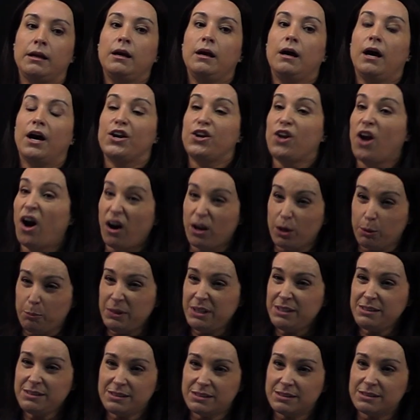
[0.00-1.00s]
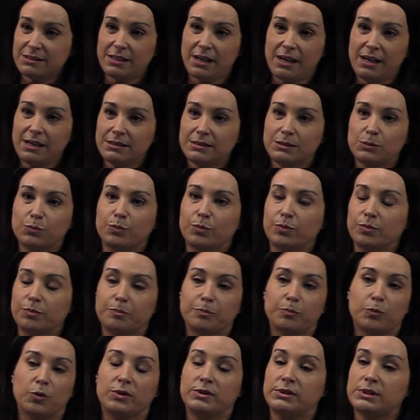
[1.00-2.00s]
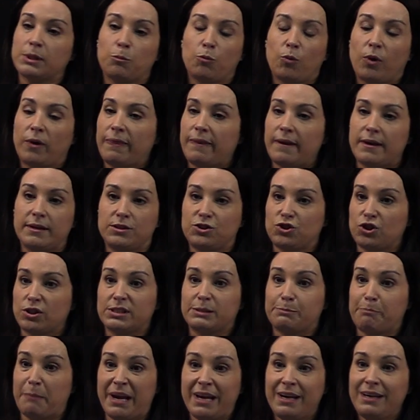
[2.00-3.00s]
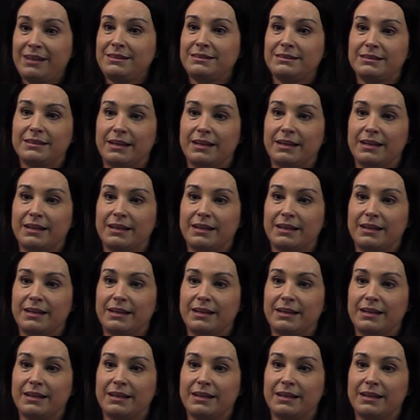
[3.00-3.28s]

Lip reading: anonymous sex with someone they just met